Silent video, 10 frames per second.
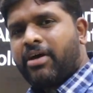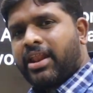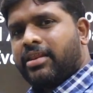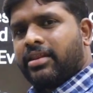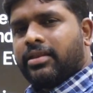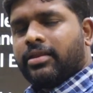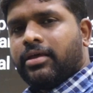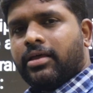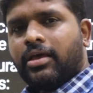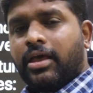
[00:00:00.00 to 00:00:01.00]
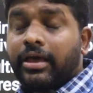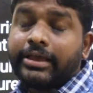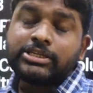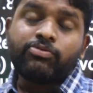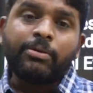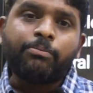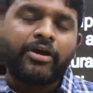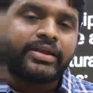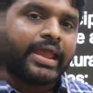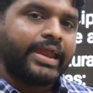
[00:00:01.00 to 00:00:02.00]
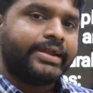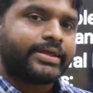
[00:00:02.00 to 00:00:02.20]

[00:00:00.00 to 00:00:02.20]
1 is 1.8,